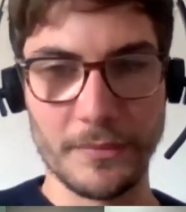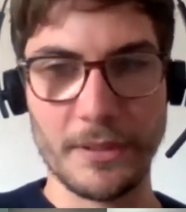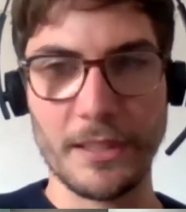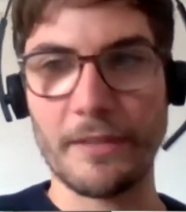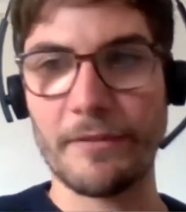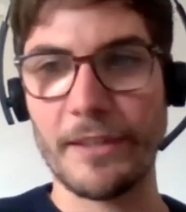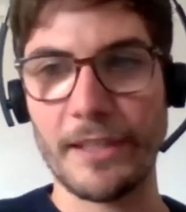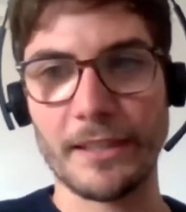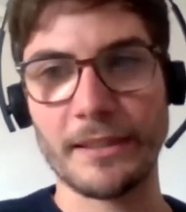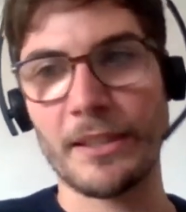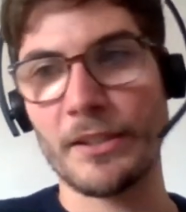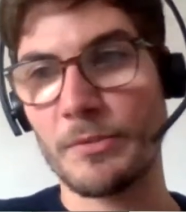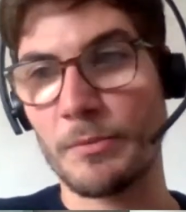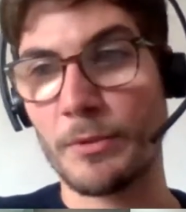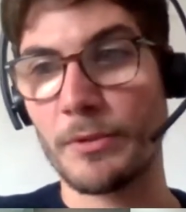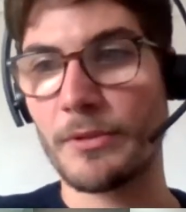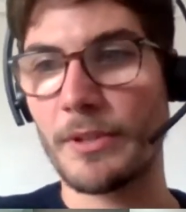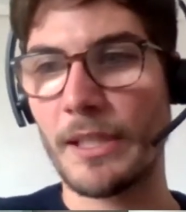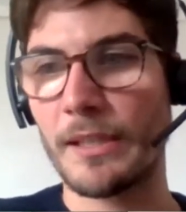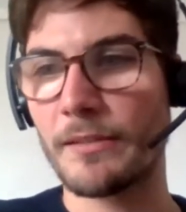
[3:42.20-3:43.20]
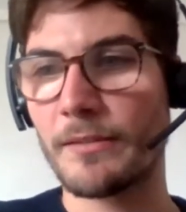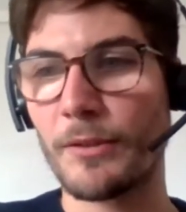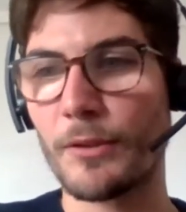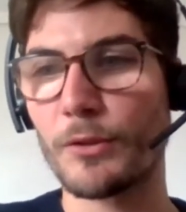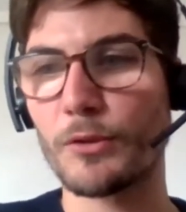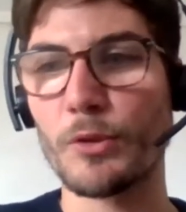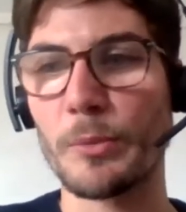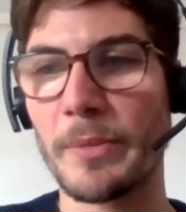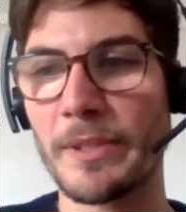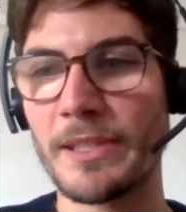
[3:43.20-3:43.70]
Grafana dashboard, yeah, or
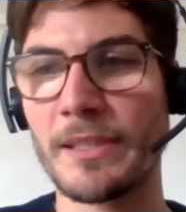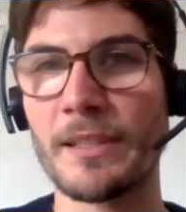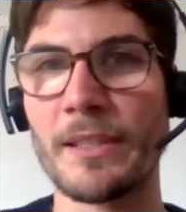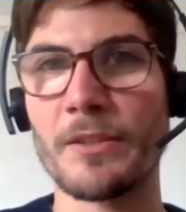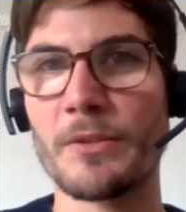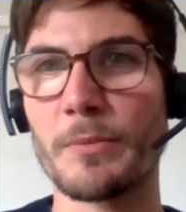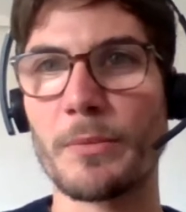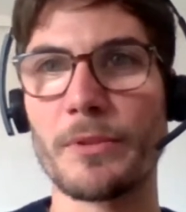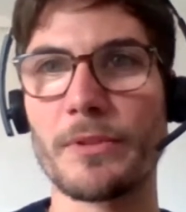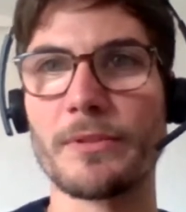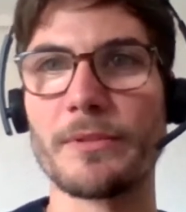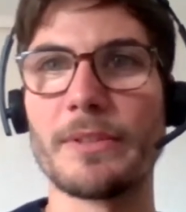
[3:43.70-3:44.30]
Superset dashboard.